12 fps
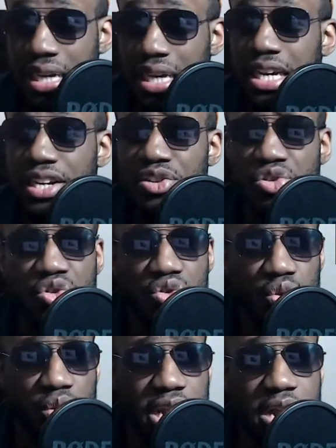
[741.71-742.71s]
It is
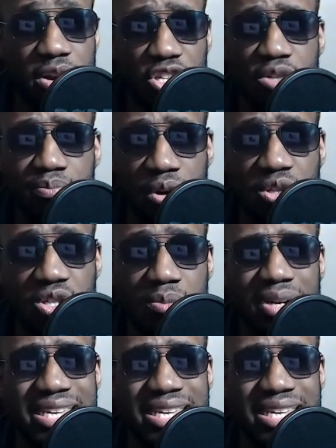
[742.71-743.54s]
so irresponsibly